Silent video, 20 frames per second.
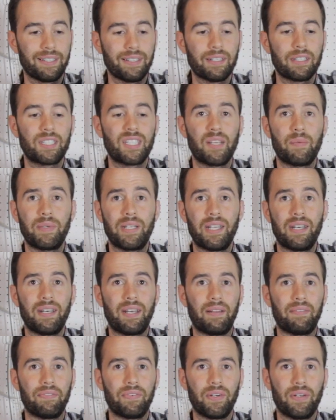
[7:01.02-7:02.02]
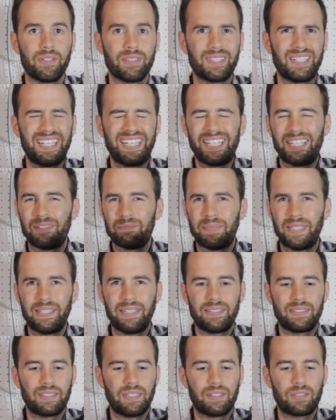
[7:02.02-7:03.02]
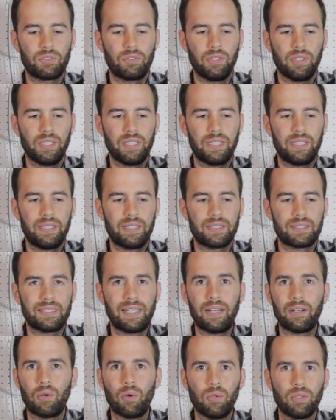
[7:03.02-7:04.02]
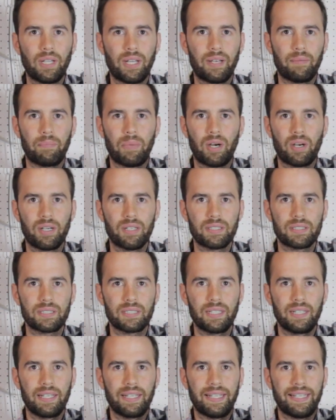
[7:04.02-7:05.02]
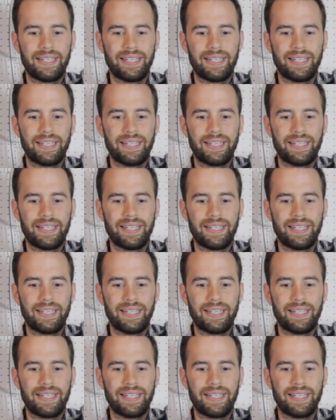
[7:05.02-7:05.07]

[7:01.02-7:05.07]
little intimidated at first, but it's not a whole lot of parts.